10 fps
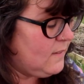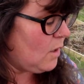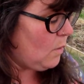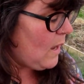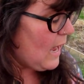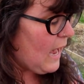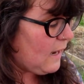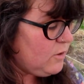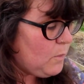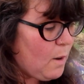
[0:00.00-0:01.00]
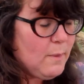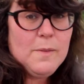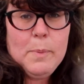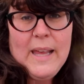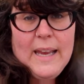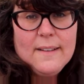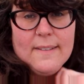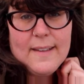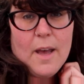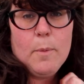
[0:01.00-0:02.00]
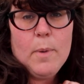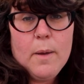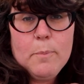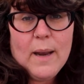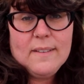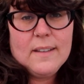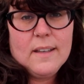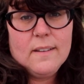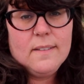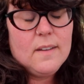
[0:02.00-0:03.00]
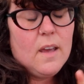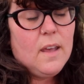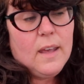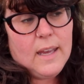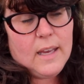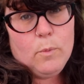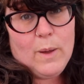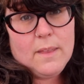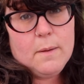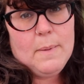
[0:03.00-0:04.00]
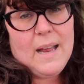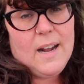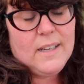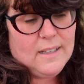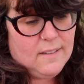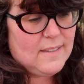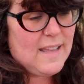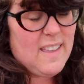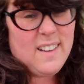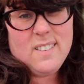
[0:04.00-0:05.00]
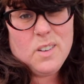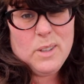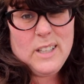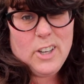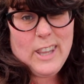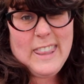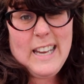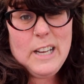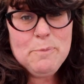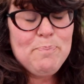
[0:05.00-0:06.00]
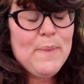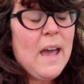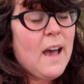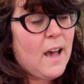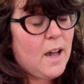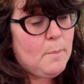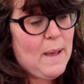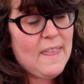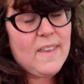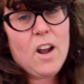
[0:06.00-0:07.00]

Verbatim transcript: So I do always plant some brassicas in with my onions and that is a really good thing. Um, and